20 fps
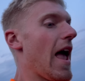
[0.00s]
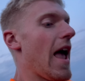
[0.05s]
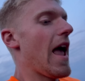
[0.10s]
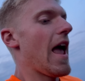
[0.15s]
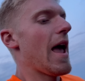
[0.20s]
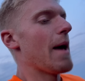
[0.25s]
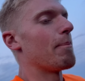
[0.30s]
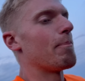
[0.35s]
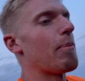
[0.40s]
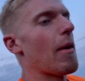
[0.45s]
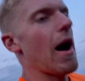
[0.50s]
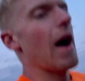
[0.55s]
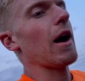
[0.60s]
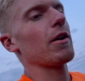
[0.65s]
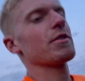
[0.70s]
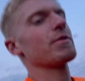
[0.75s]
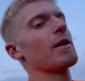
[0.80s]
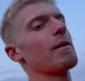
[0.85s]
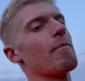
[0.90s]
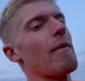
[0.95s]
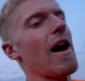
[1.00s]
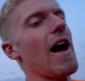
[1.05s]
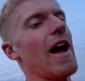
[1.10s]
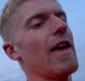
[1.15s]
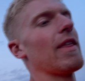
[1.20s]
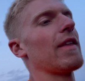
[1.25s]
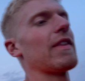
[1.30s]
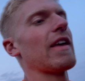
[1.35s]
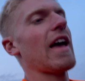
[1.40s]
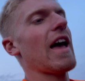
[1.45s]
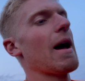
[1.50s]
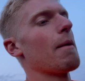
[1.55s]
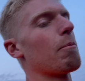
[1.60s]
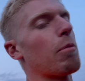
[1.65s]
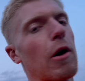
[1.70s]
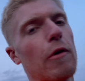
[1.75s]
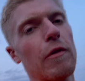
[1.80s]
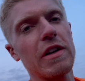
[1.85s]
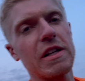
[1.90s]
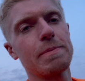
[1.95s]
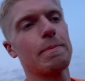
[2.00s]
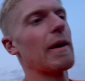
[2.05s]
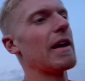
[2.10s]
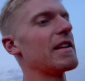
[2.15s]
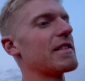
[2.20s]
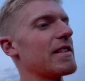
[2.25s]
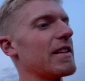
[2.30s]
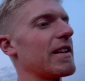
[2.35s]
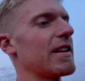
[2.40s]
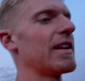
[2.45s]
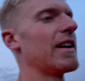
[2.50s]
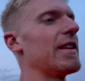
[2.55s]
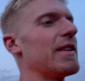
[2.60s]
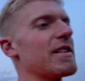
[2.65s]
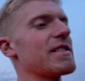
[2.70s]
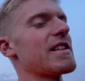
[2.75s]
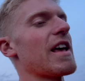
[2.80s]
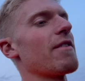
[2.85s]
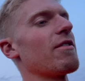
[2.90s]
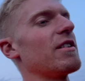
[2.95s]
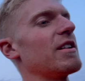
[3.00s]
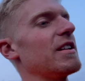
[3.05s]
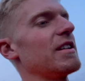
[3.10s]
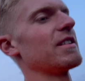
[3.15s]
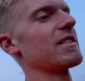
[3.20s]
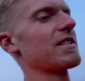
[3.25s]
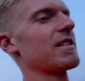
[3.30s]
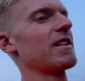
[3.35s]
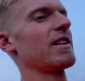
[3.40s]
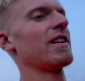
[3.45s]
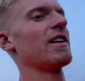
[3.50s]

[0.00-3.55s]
it boggles my mind that they have perfect spacing in the 70s.